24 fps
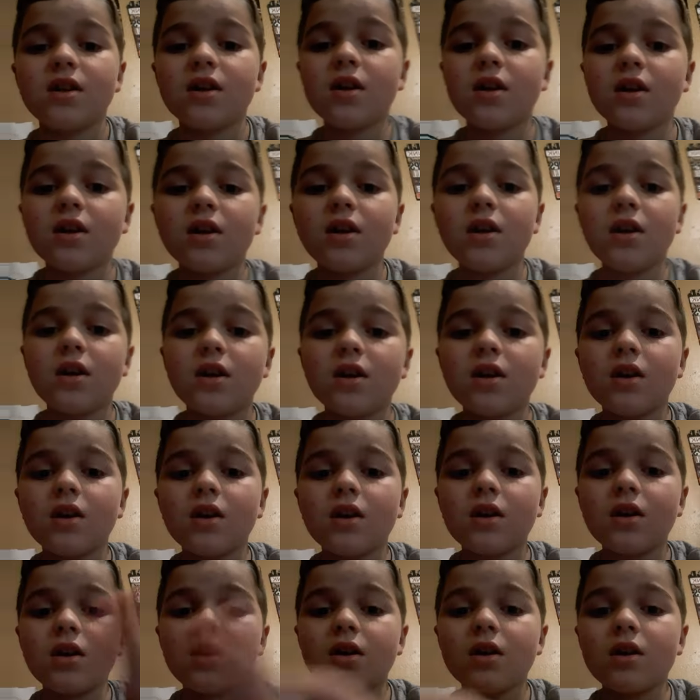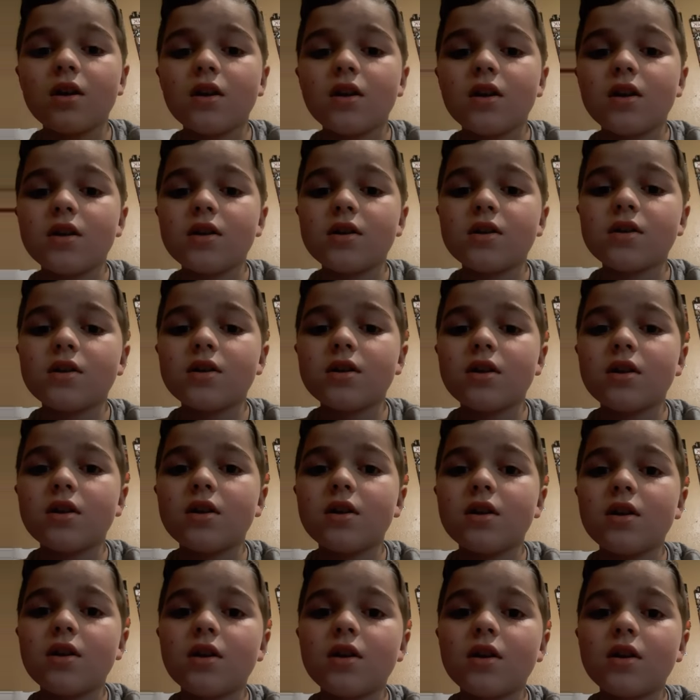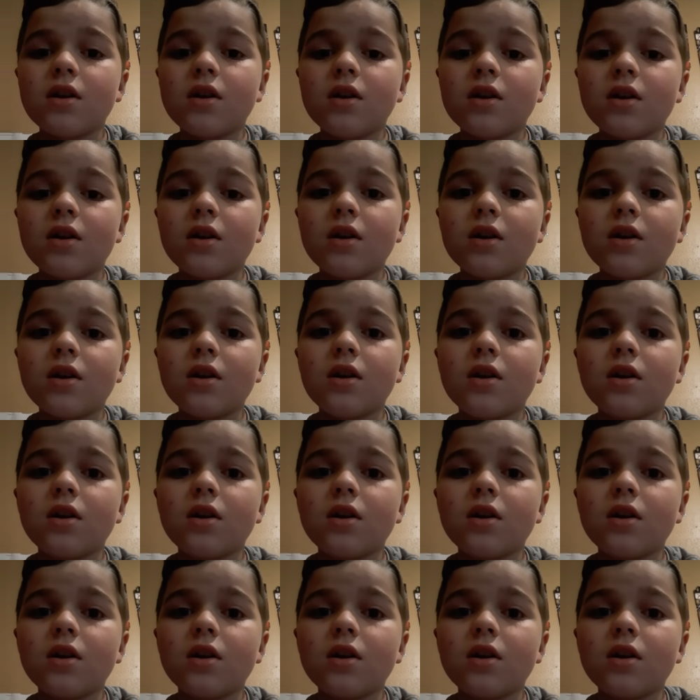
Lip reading: Nobody speaks.